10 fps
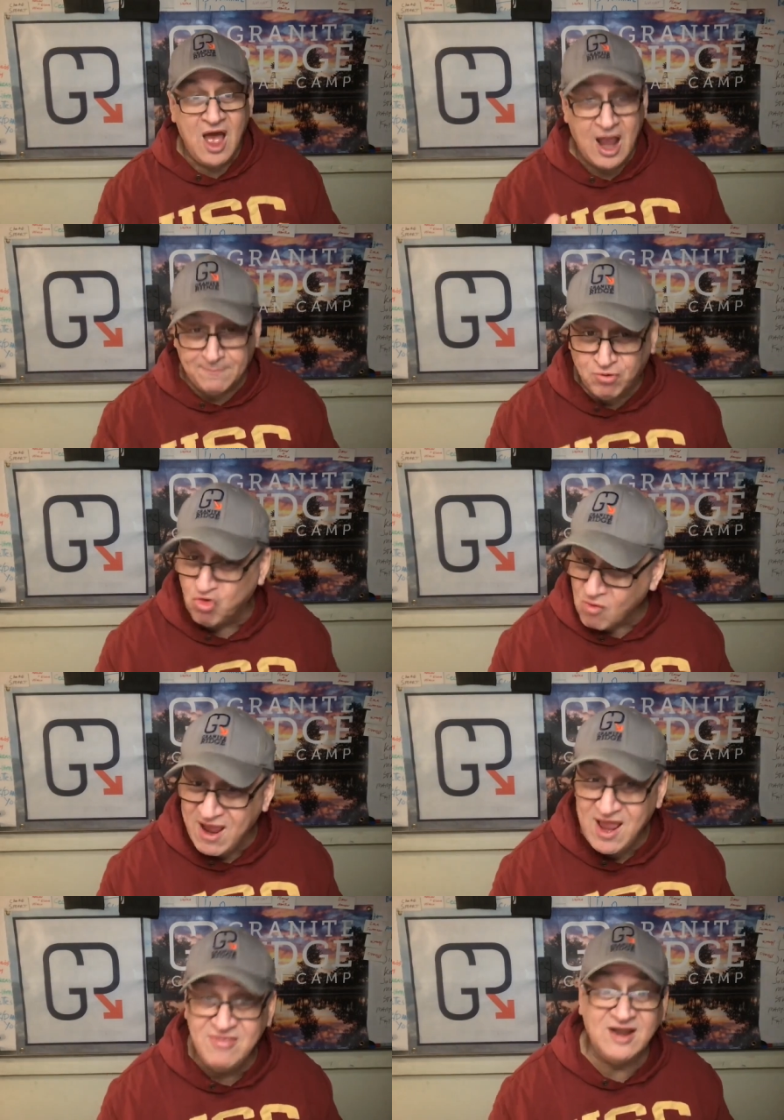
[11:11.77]
I
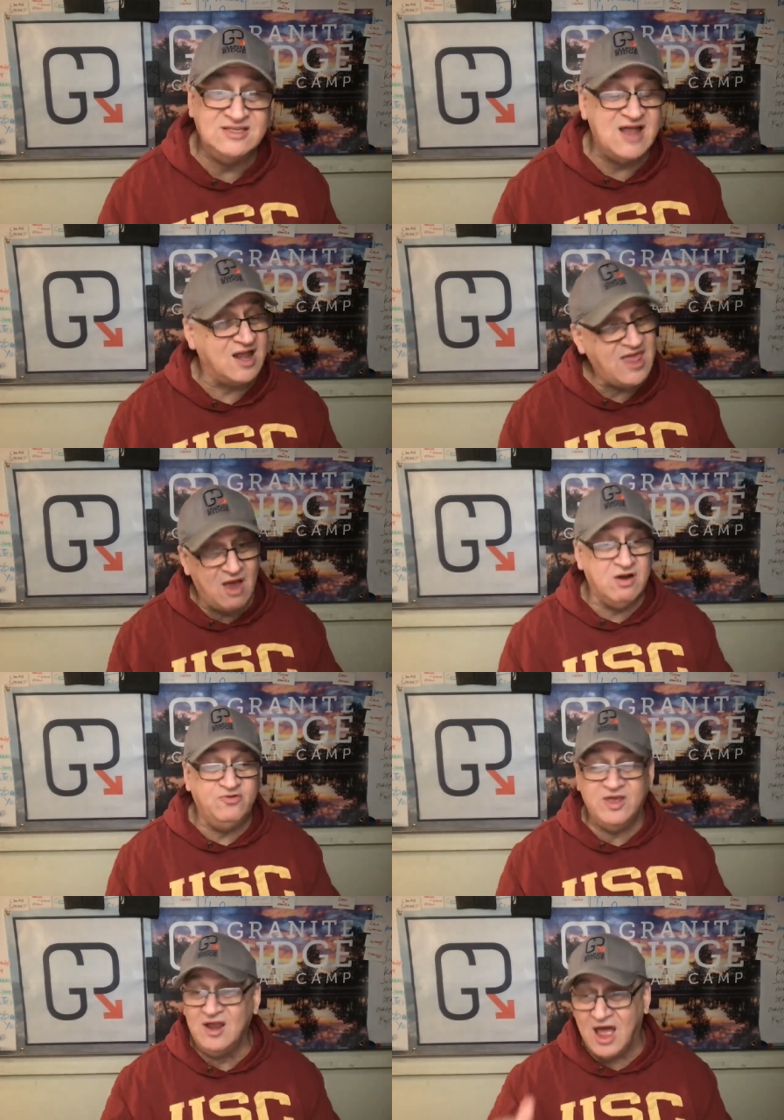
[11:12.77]
pray that it's not
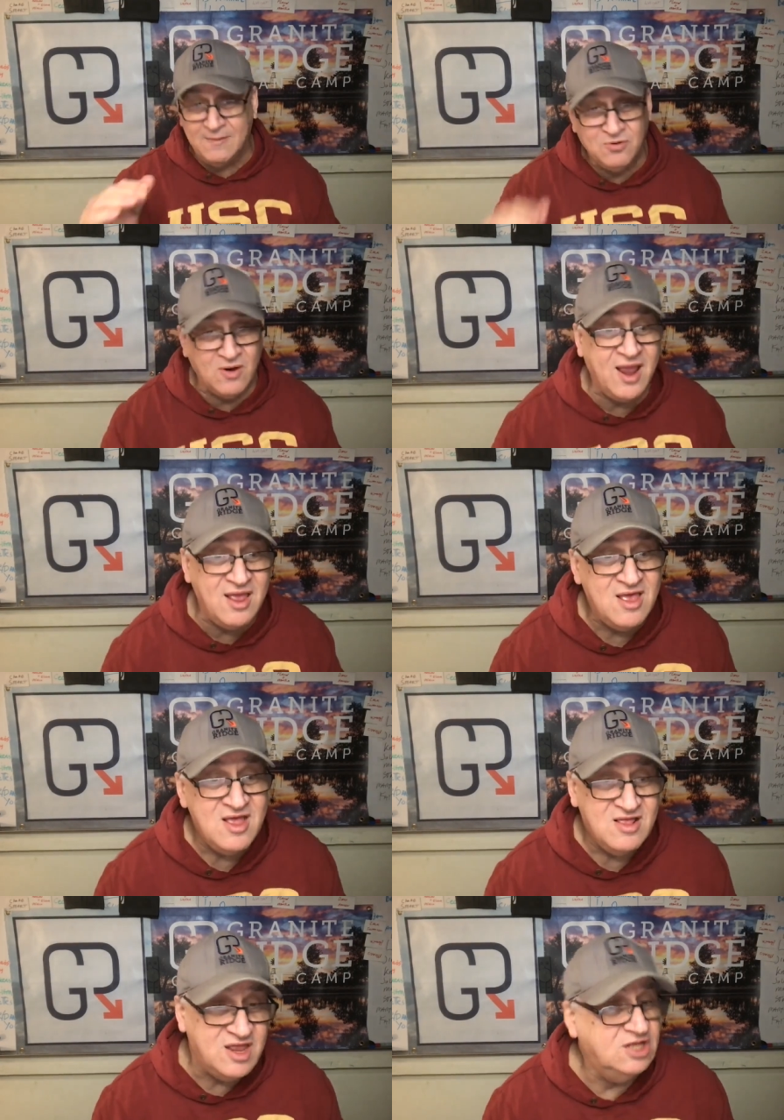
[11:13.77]
counterfeit. I pray
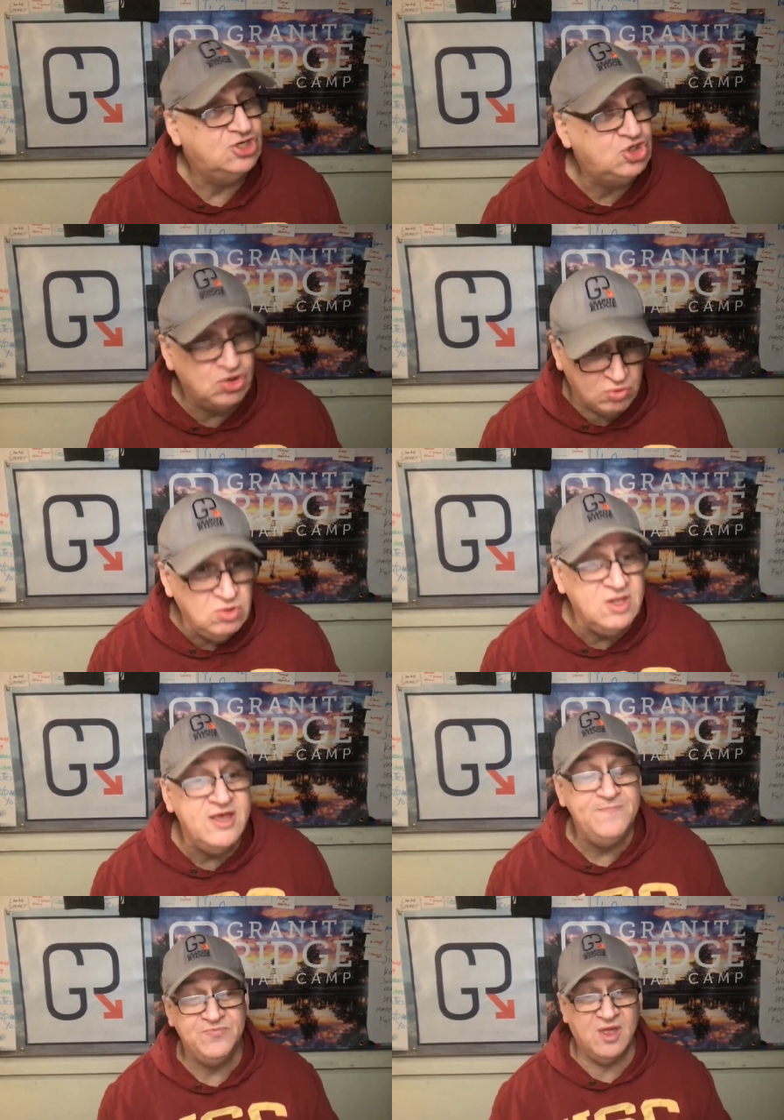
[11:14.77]
that it is
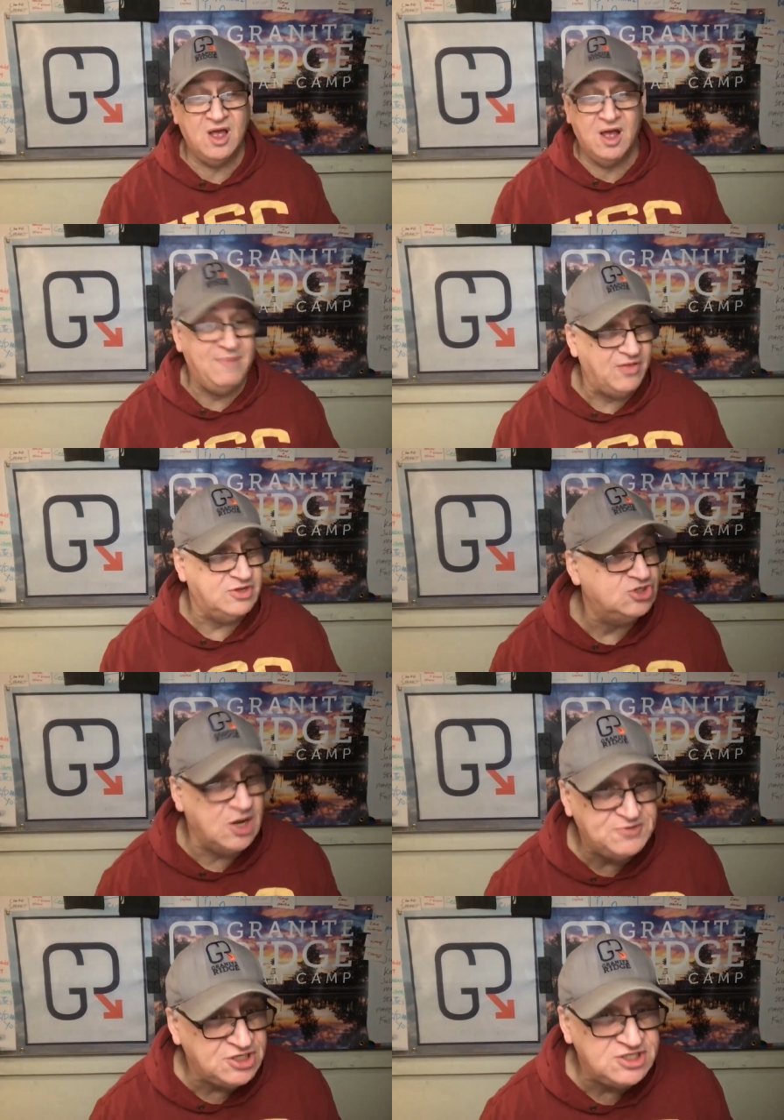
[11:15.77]
truly uh, about the
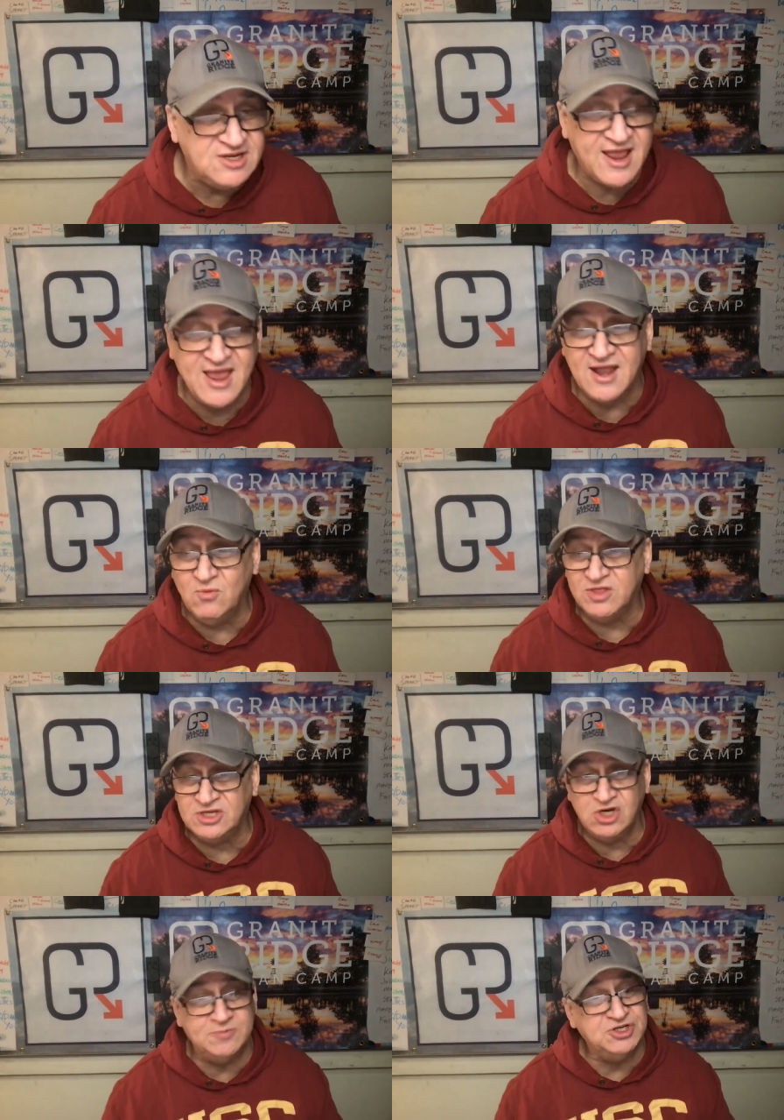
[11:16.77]
scriptures and what the
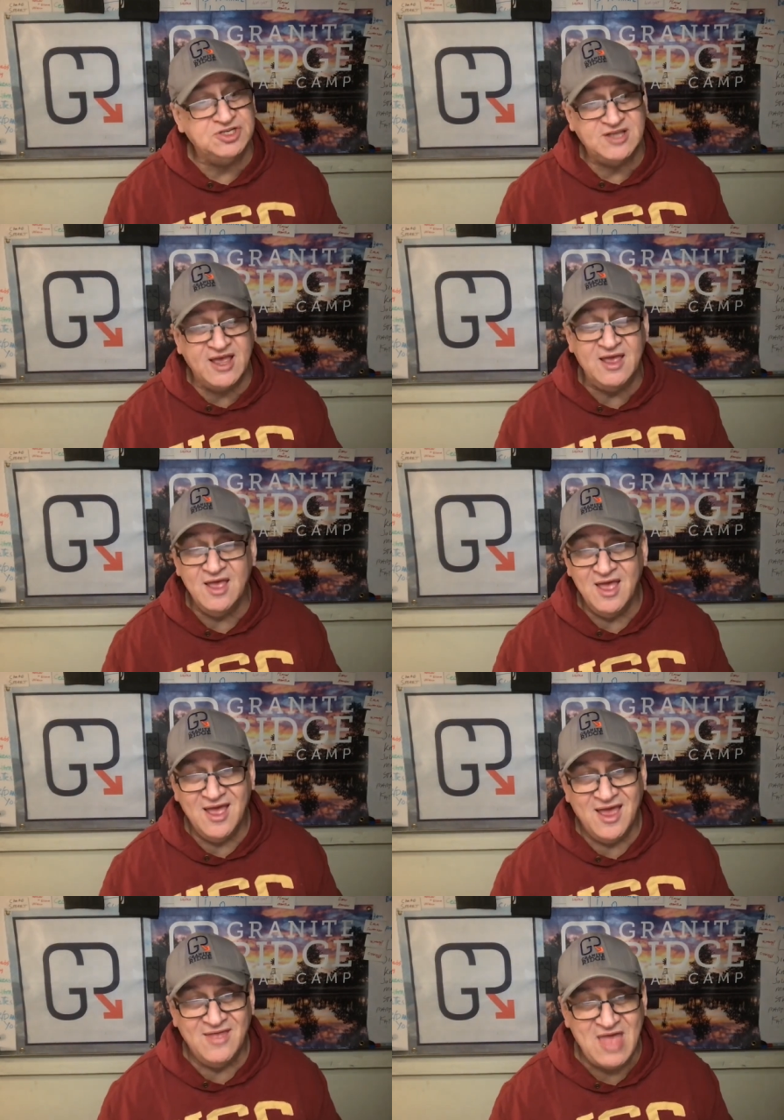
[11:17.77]
scriptures say,
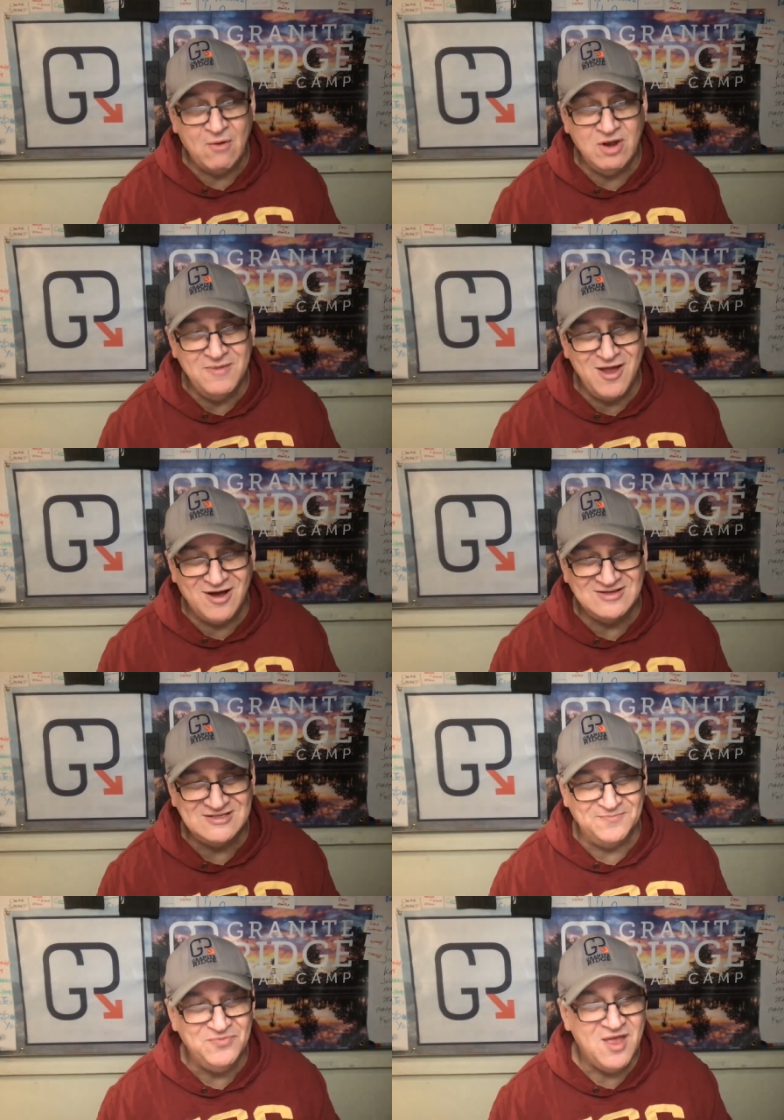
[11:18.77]
and that would be awesome.